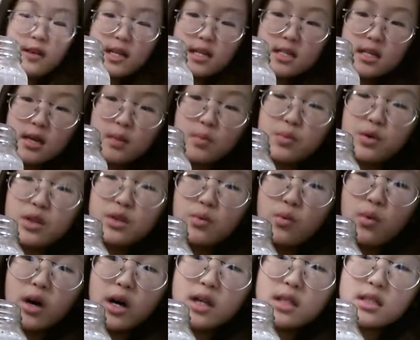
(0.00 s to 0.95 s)
rest up
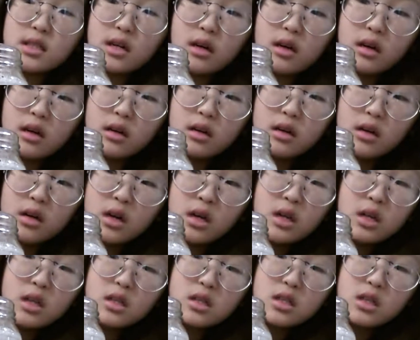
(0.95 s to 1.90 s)
with water
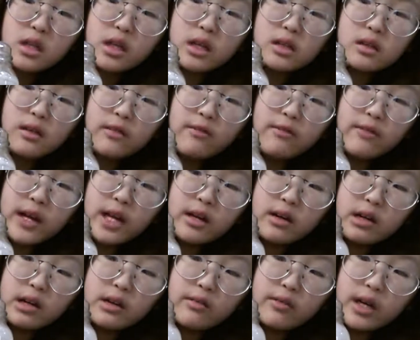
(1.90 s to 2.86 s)
to like the
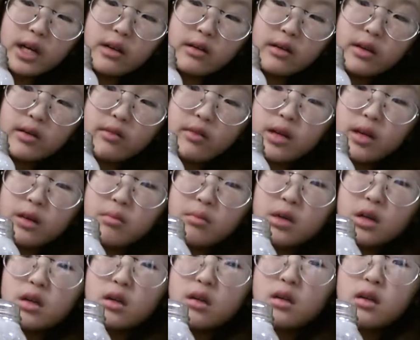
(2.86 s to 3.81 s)
very, very rim.